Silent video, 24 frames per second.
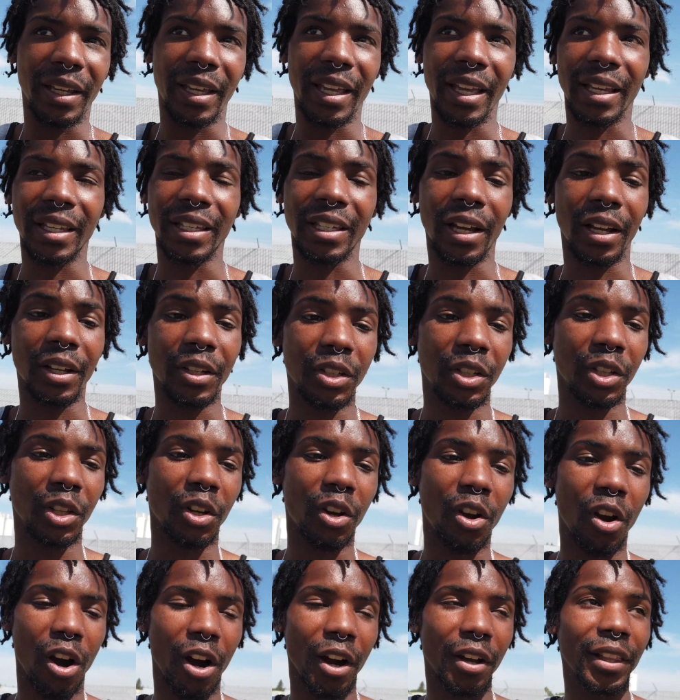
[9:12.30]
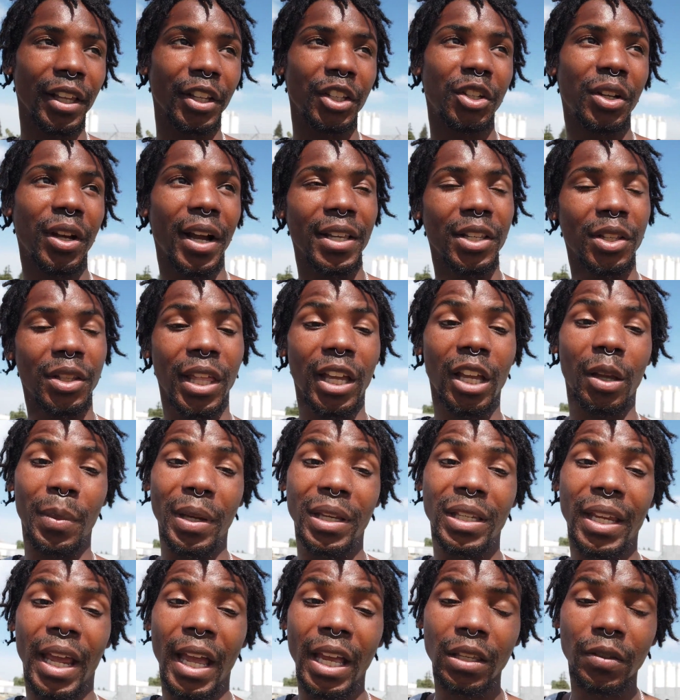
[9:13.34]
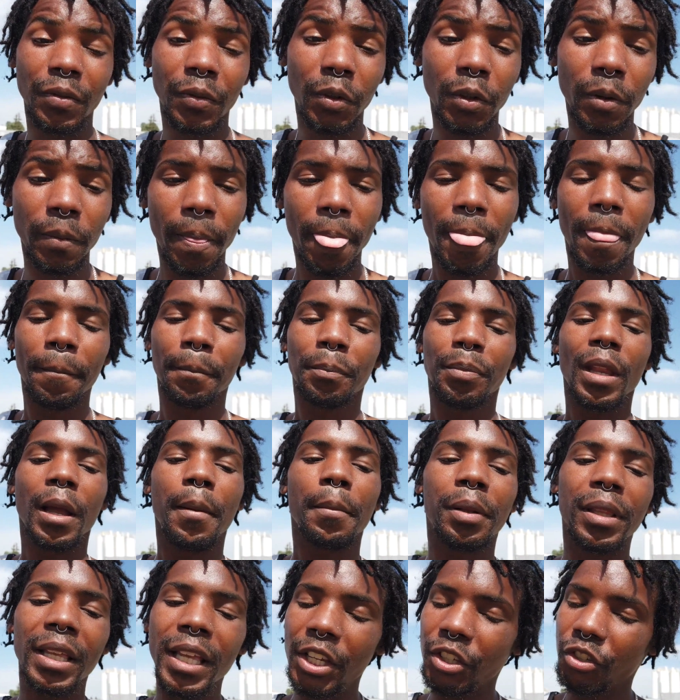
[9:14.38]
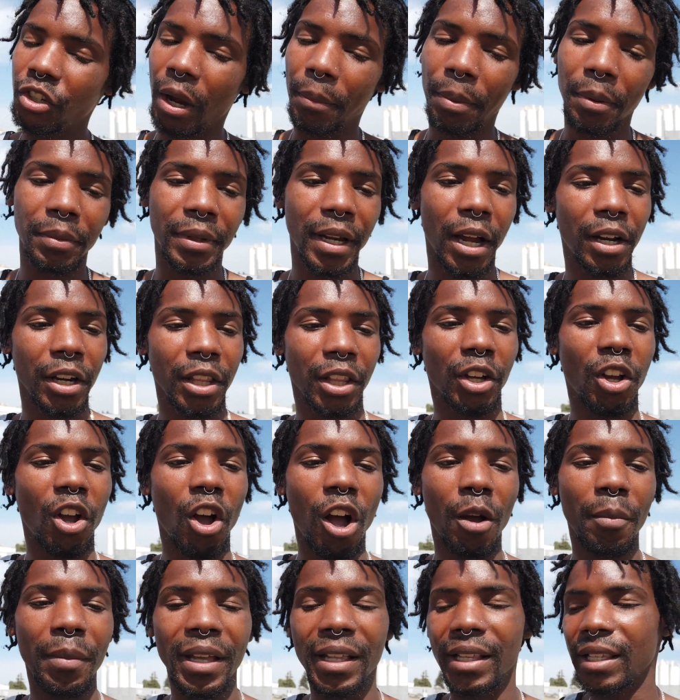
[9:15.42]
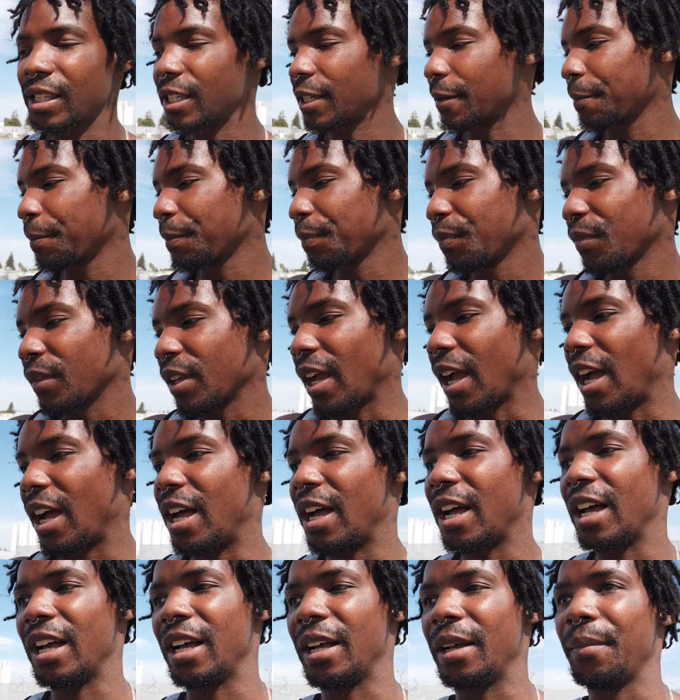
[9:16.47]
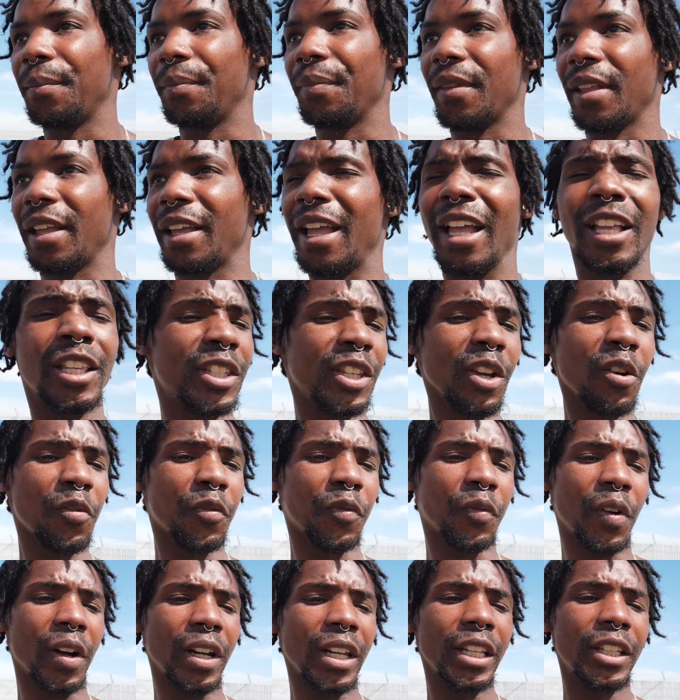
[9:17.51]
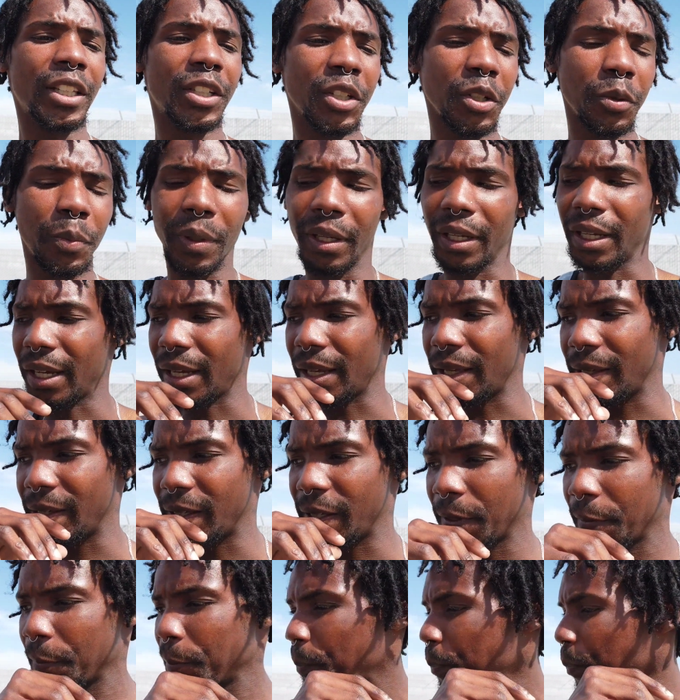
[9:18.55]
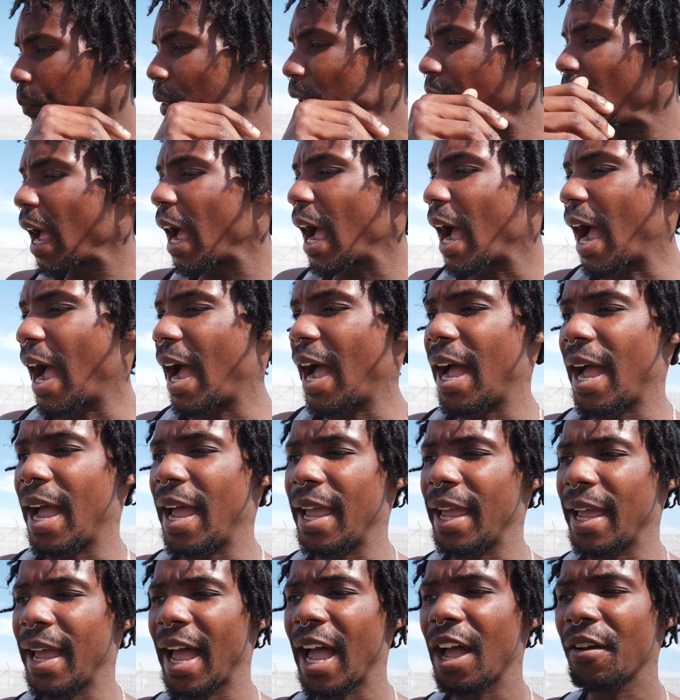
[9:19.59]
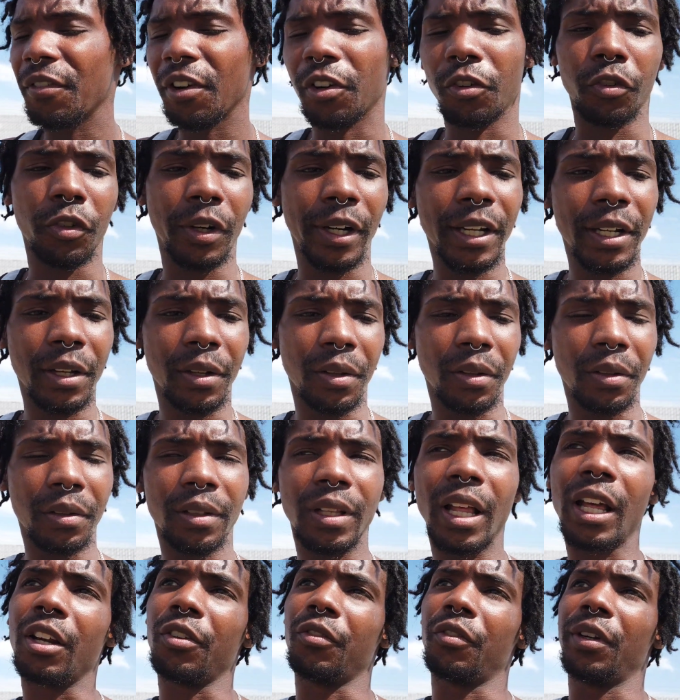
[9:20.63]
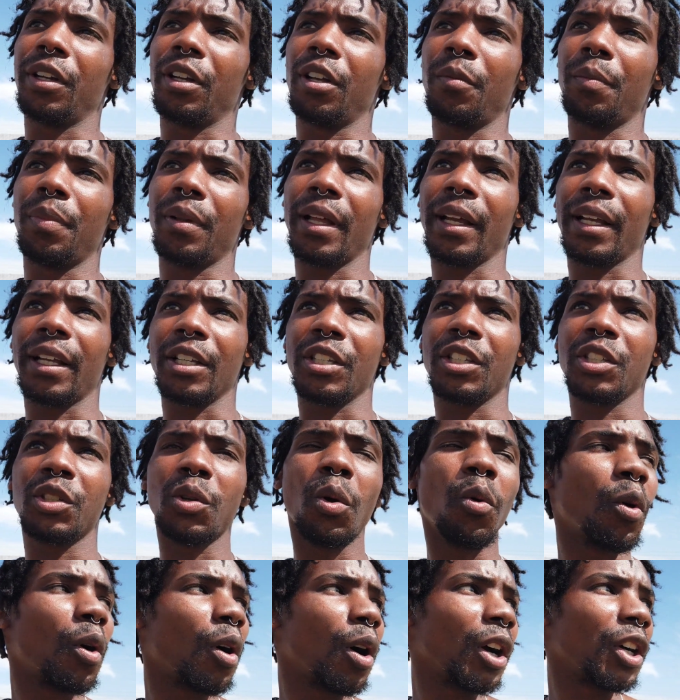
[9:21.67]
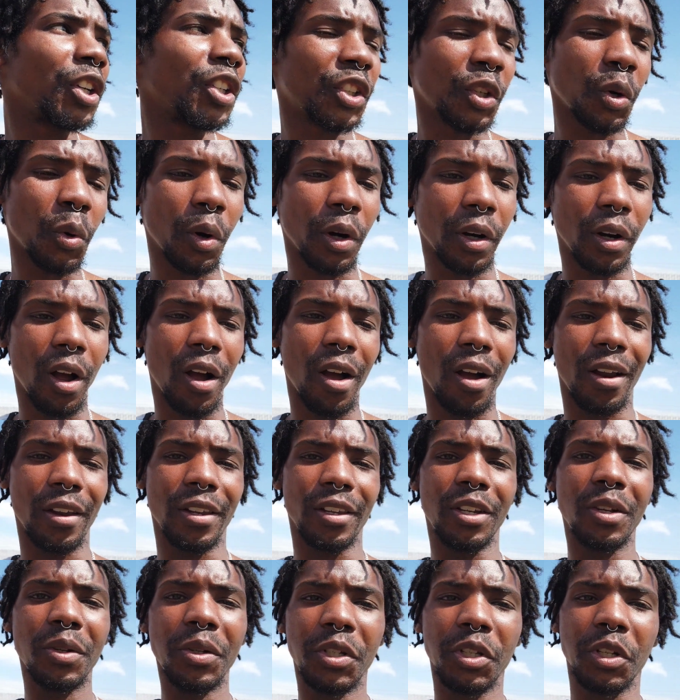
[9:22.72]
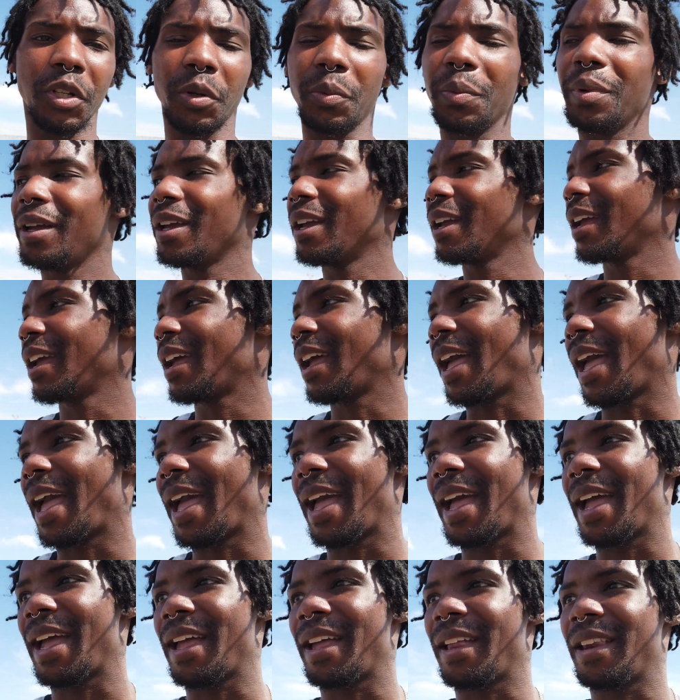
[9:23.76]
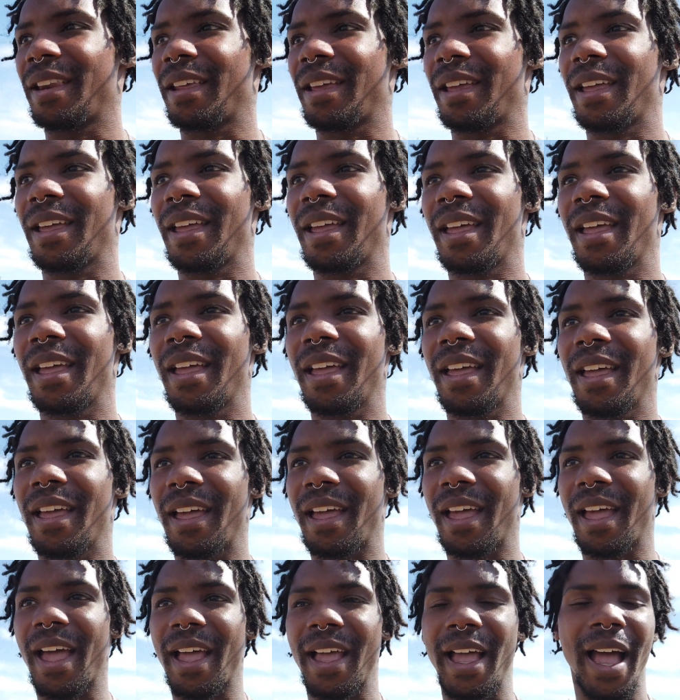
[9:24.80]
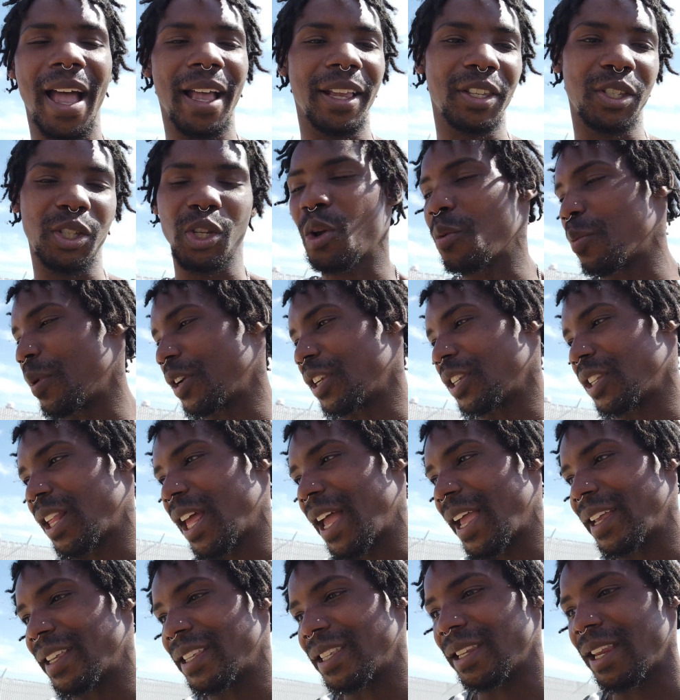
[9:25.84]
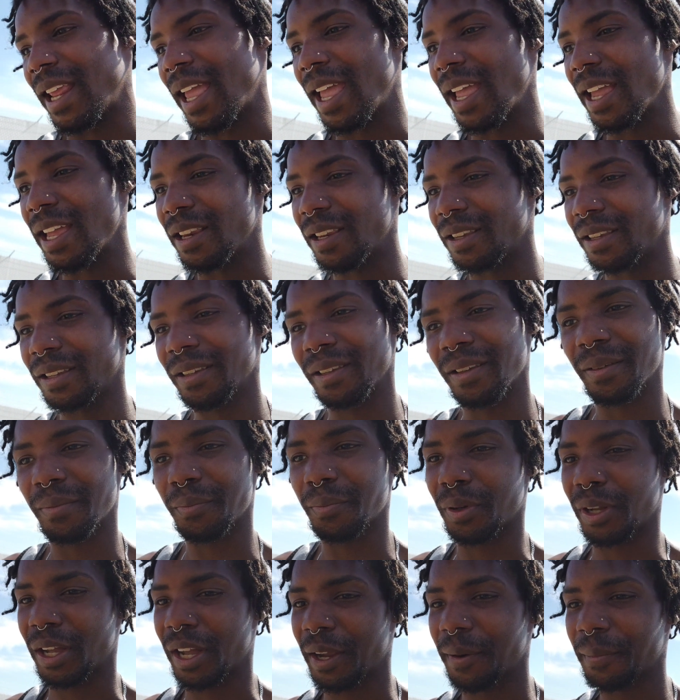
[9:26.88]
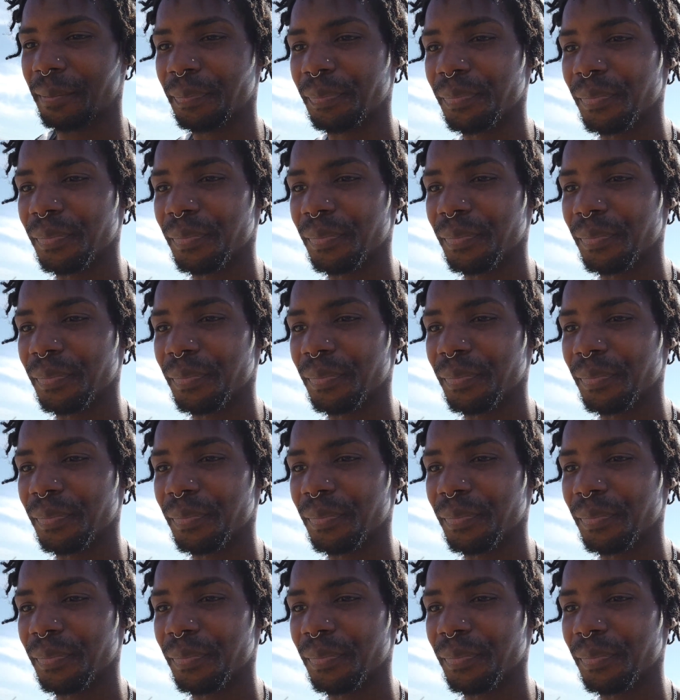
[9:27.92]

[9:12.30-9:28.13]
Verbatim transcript: get done to the car that you guys would think would be tasteful, please drop them down in the comments. Um, it's so funny too because I have a reel, not a reel, but like a, store, a short on YouTube, and it has so much likes and hate, but